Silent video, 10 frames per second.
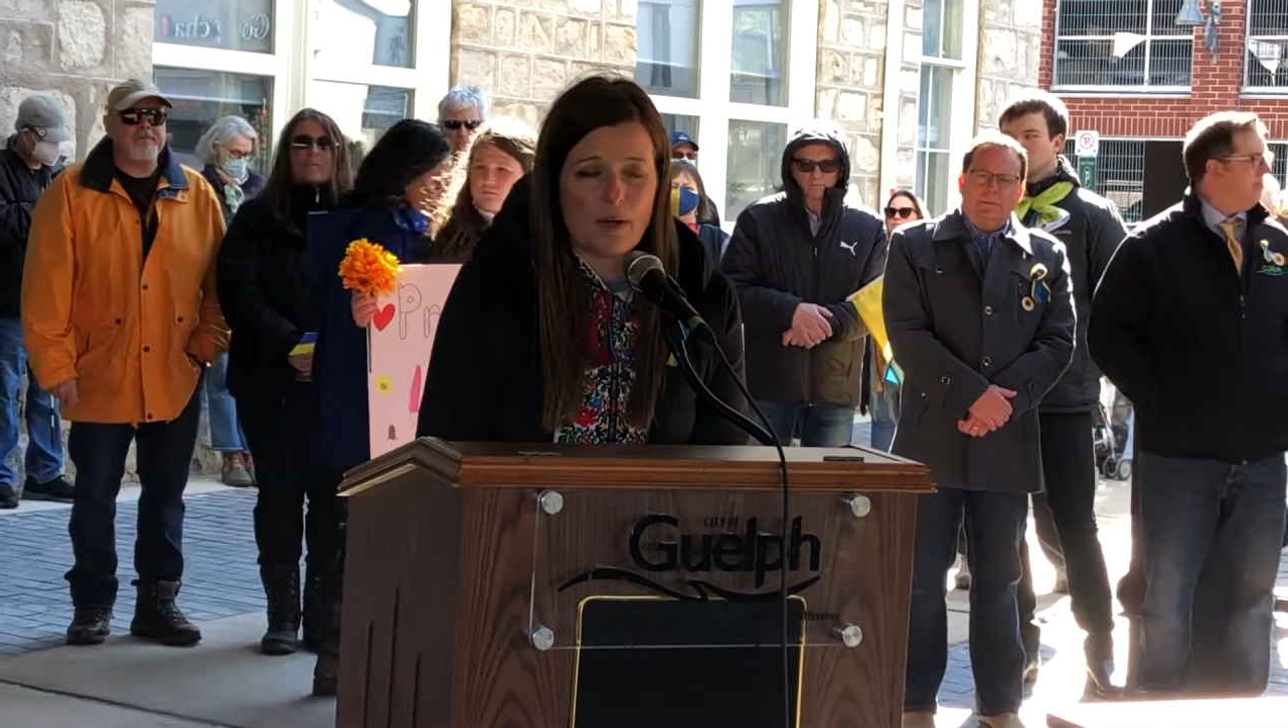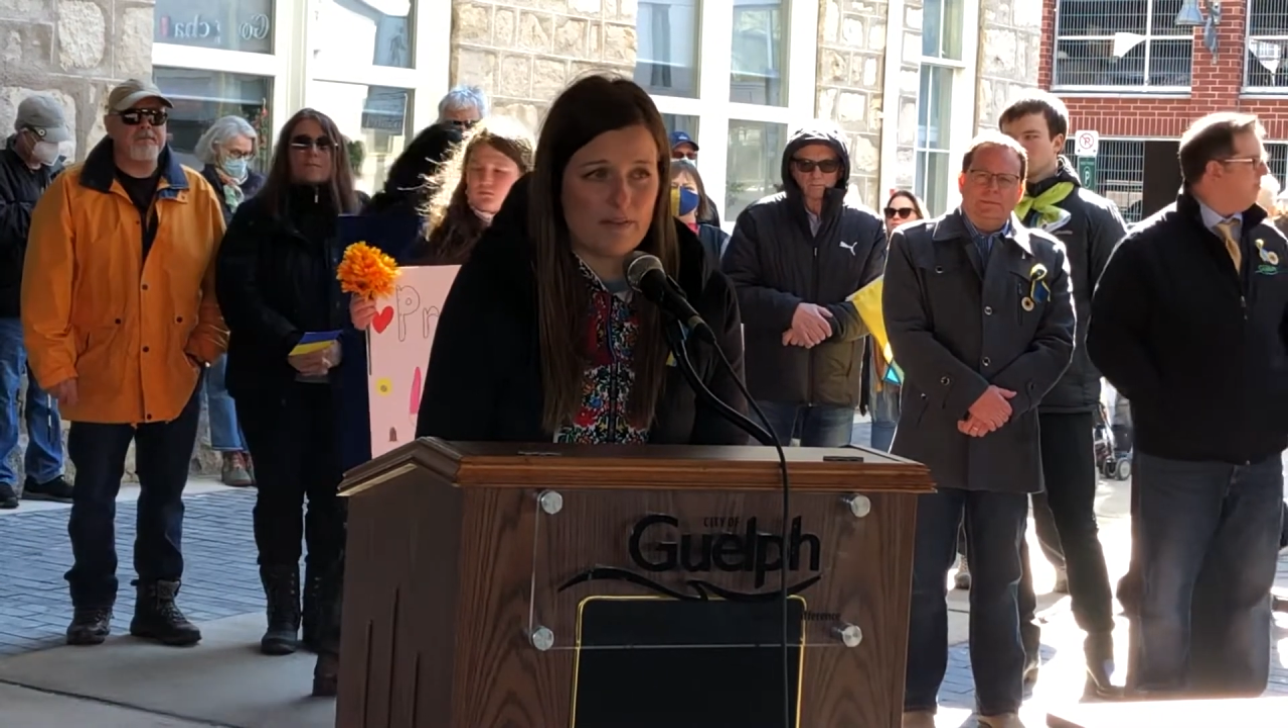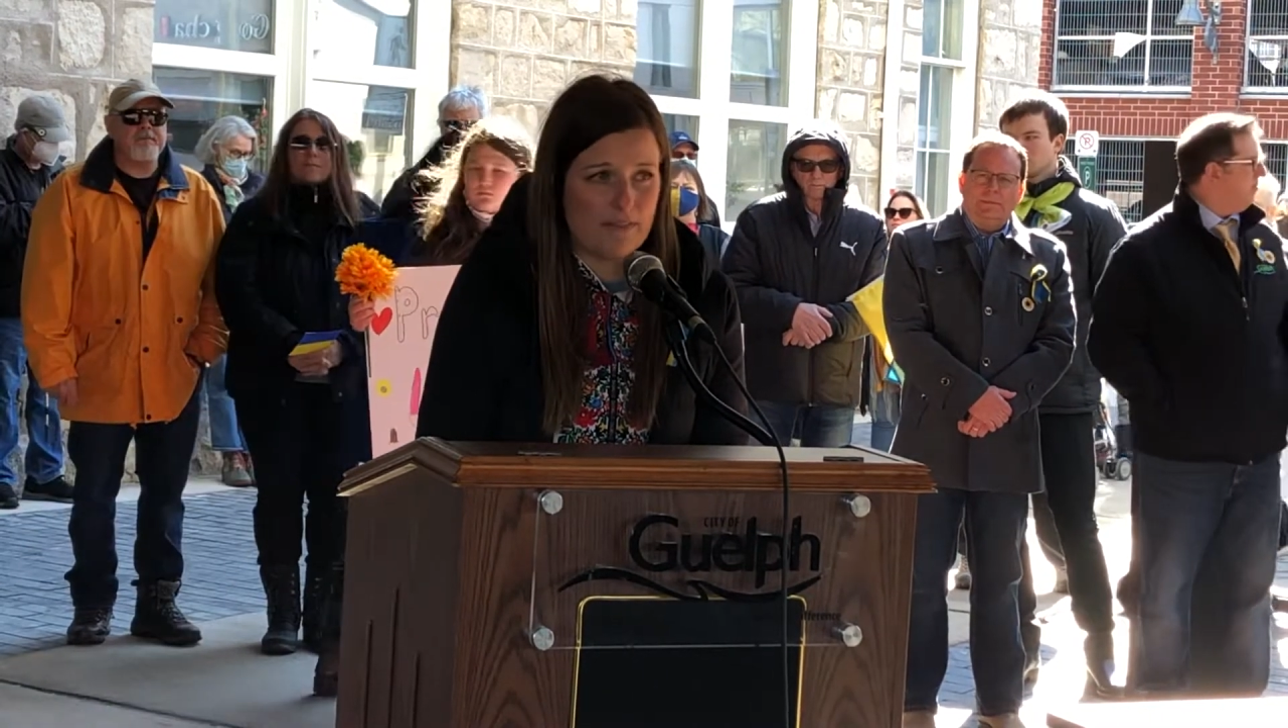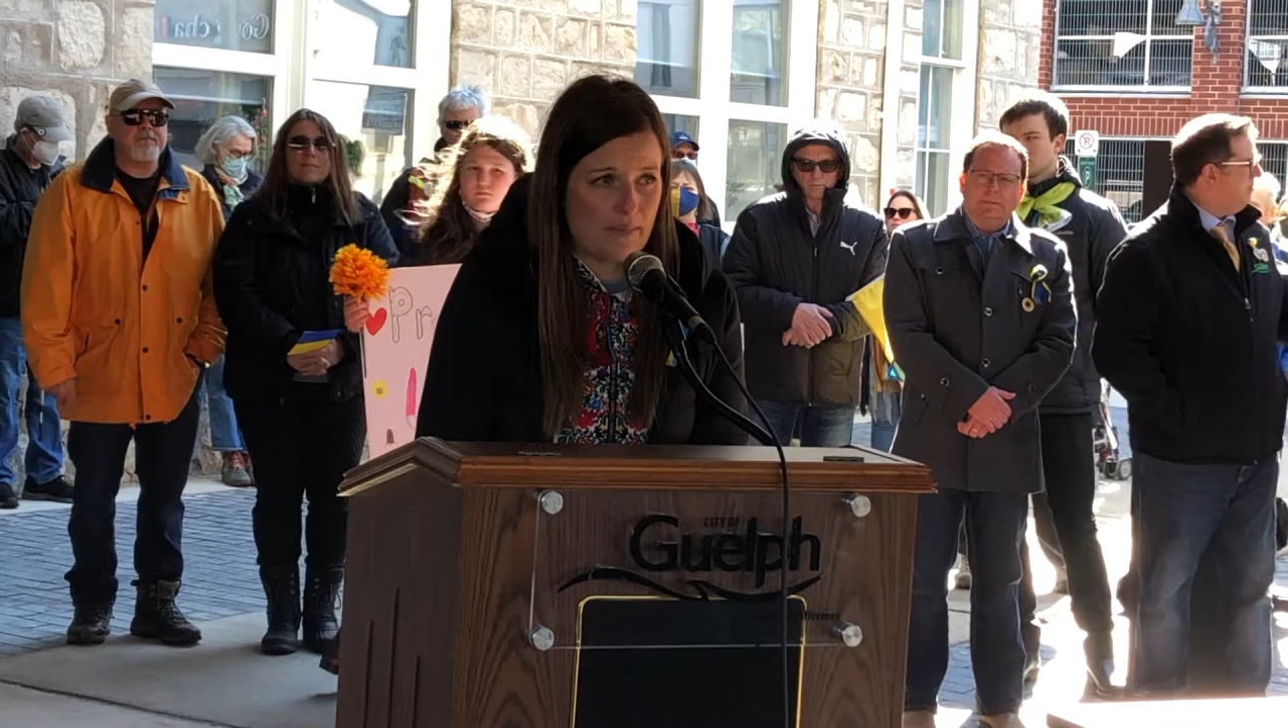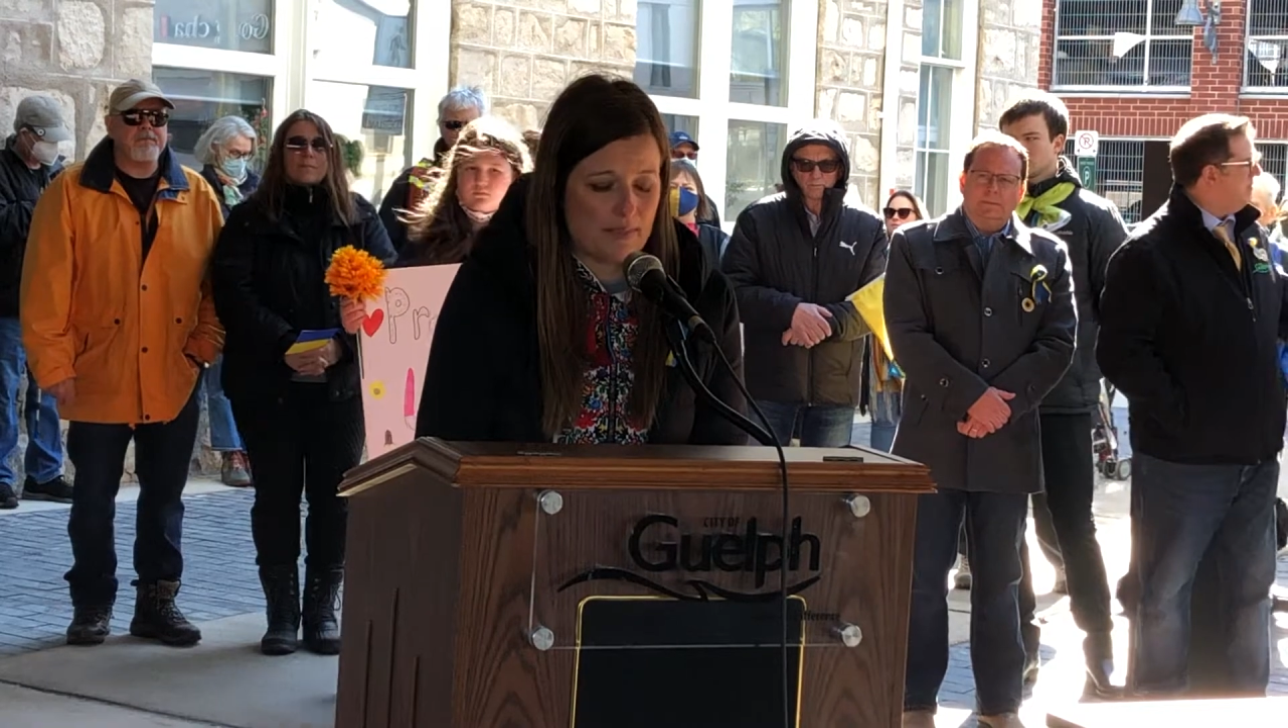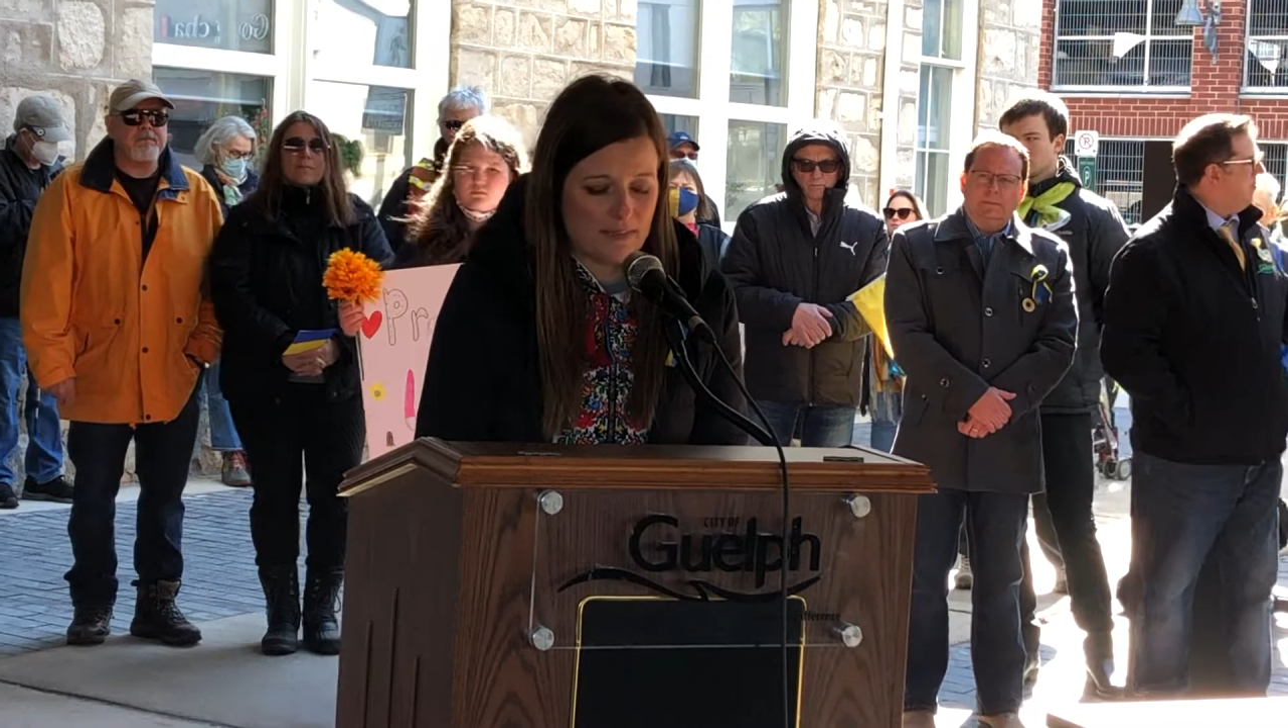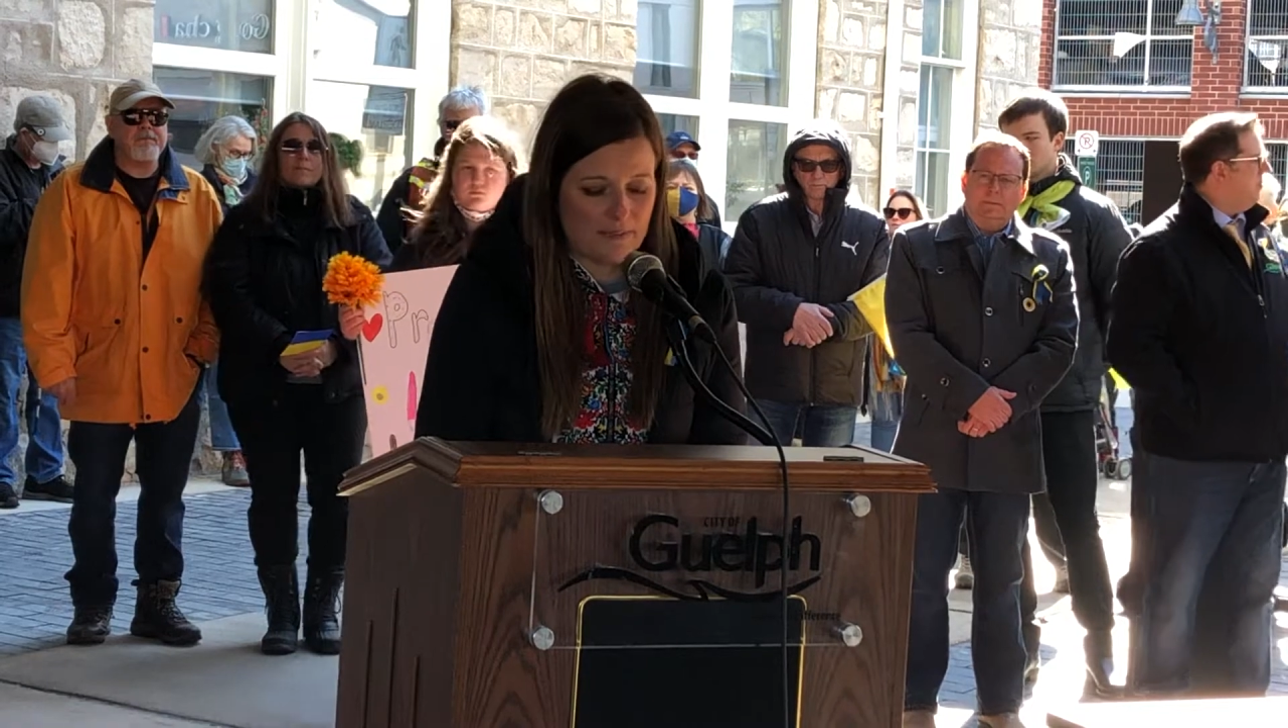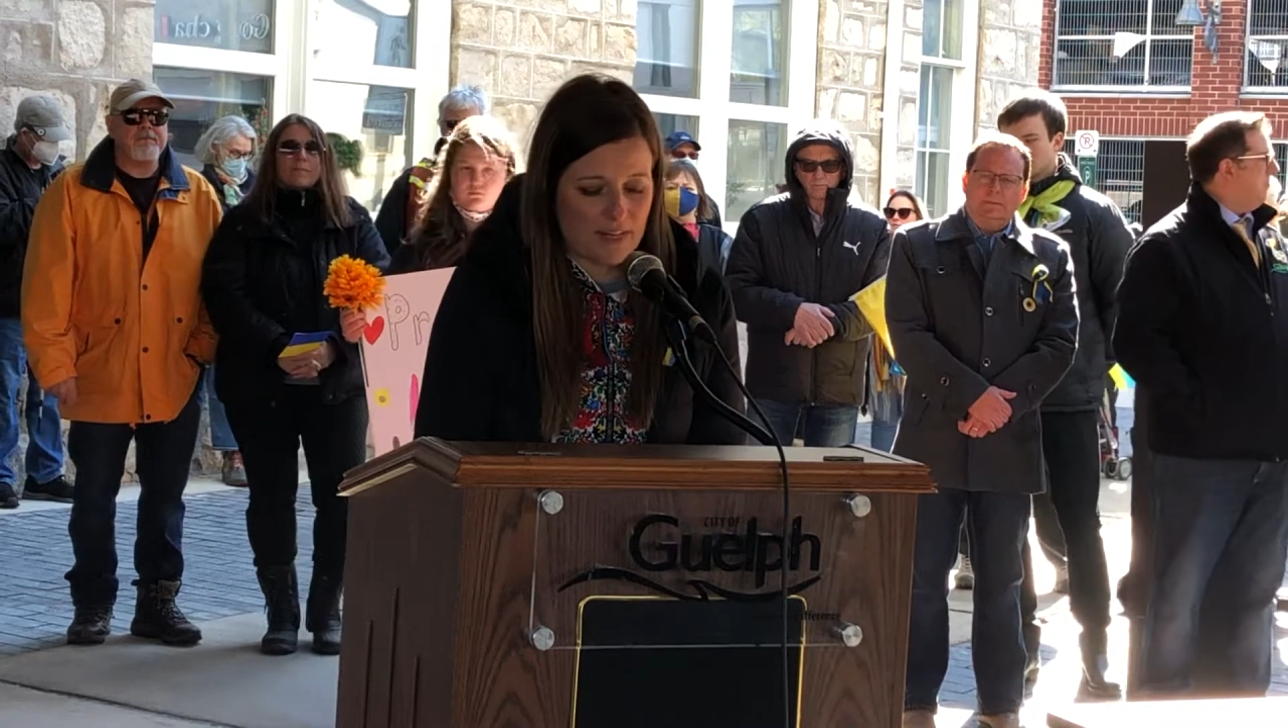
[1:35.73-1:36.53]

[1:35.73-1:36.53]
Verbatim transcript: our family and